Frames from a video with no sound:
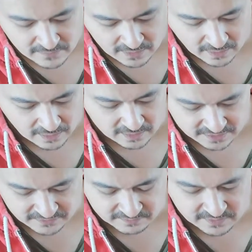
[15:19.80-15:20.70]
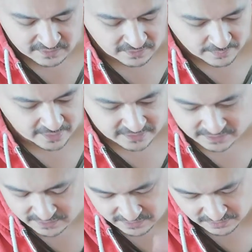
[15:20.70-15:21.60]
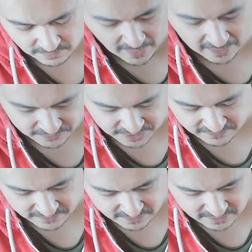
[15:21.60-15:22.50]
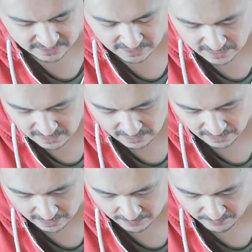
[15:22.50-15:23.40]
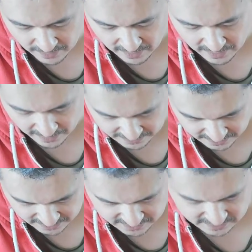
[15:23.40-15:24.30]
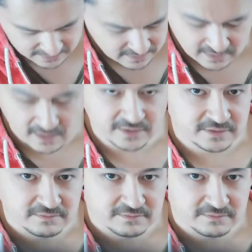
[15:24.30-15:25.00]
and just do the buttons and do the paddle shifters. That it just, I